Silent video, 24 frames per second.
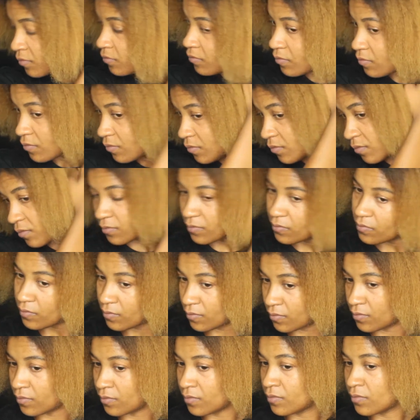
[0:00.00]
silk press on
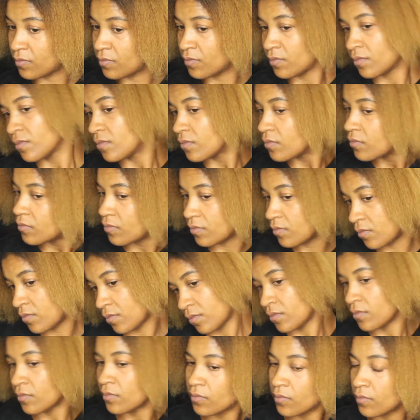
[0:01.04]
myself. So, you know,
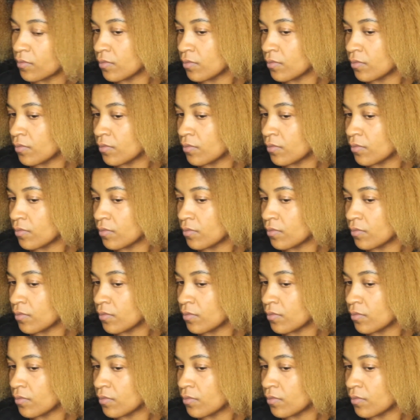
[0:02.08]
that's the